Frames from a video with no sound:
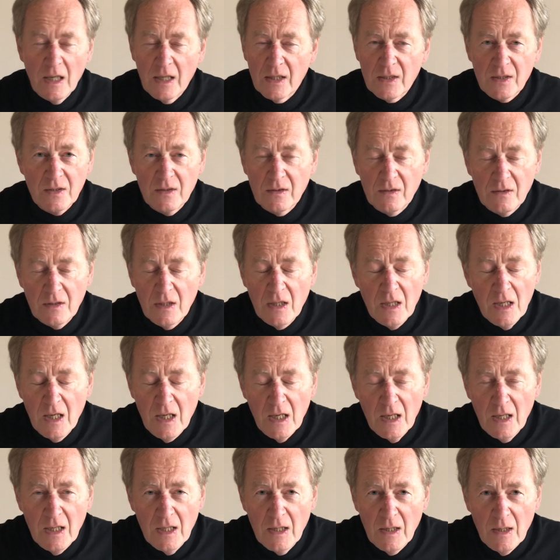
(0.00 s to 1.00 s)
hasn't
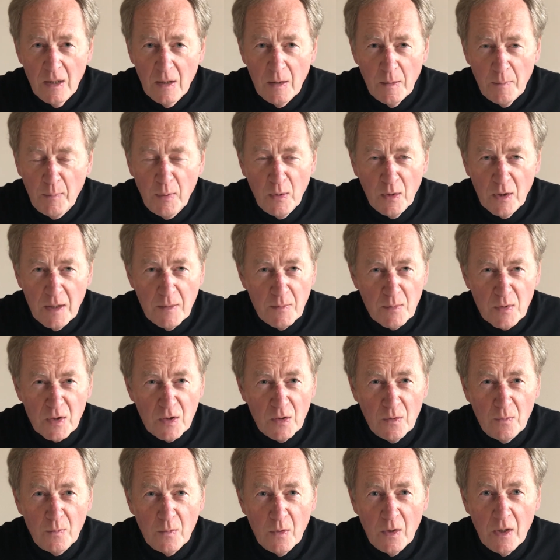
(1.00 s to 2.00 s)
put him
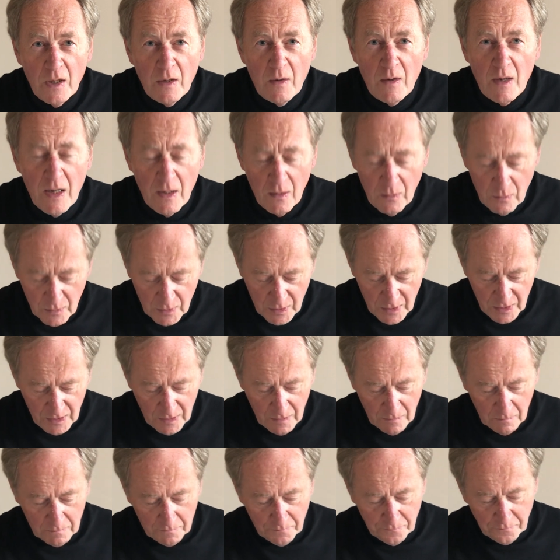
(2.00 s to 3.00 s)
somewhere else.